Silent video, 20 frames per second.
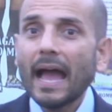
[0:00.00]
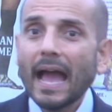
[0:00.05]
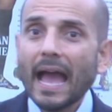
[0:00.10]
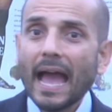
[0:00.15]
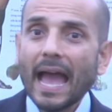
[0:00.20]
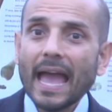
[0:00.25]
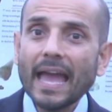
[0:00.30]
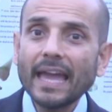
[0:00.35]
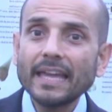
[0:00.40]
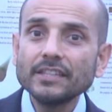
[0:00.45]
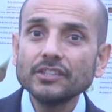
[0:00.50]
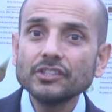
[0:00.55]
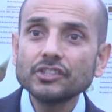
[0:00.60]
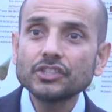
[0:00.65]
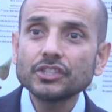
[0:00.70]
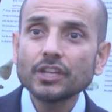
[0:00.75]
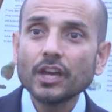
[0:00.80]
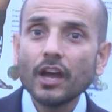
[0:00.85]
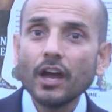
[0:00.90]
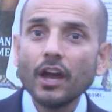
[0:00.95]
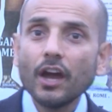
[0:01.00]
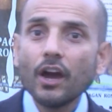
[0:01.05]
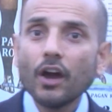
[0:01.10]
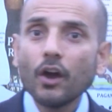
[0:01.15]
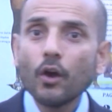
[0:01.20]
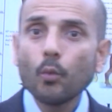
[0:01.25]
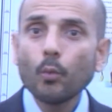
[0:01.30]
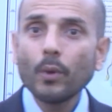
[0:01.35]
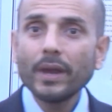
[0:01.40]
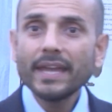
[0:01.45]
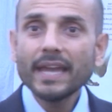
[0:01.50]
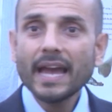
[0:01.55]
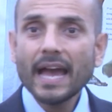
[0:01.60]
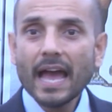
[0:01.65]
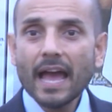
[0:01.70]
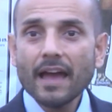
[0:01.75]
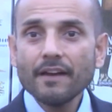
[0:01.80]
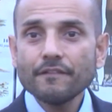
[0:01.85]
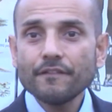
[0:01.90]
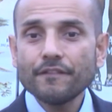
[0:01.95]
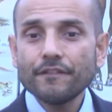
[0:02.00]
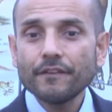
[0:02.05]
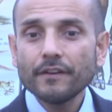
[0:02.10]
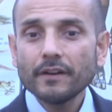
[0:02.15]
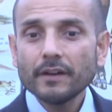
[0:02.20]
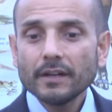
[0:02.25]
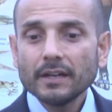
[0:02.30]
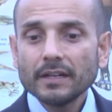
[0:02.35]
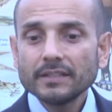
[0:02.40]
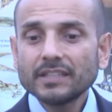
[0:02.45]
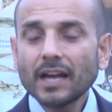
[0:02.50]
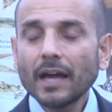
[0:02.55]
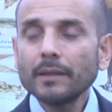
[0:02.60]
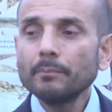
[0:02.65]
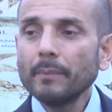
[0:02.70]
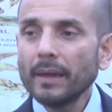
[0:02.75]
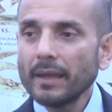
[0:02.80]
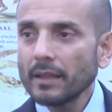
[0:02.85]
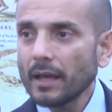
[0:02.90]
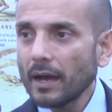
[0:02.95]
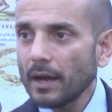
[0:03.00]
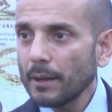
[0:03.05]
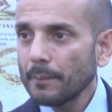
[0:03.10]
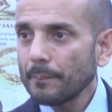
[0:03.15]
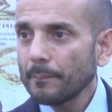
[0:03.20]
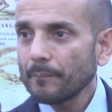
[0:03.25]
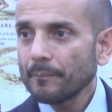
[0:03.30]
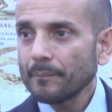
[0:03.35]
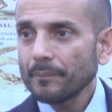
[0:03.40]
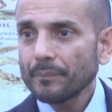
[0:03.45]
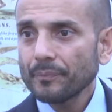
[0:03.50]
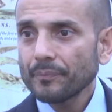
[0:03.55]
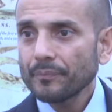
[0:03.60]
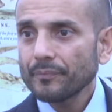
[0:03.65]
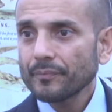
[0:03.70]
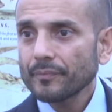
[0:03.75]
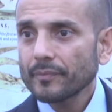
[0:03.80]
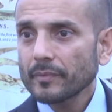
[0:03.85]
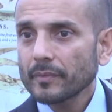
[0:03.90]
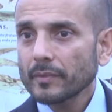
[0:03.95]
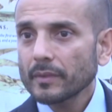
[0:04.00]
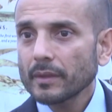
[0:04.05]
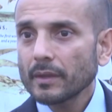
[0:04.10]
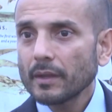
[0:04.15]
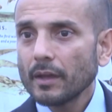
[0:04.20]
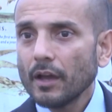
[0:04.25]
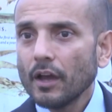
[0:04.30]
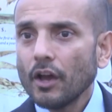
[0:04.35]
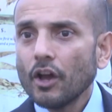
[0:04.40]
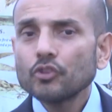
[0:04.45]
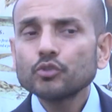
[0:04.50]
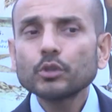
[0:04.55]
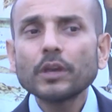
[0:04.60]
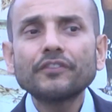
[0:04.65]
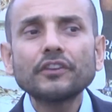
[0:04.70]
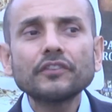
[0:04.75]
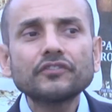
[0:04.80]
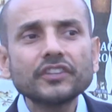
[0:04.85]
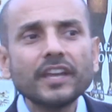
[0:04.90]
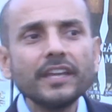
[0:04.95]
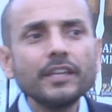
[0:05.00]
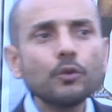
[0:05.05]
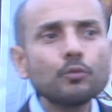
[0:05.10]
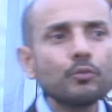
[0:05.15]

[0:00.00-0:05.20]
and we have done Miller. So if you've seen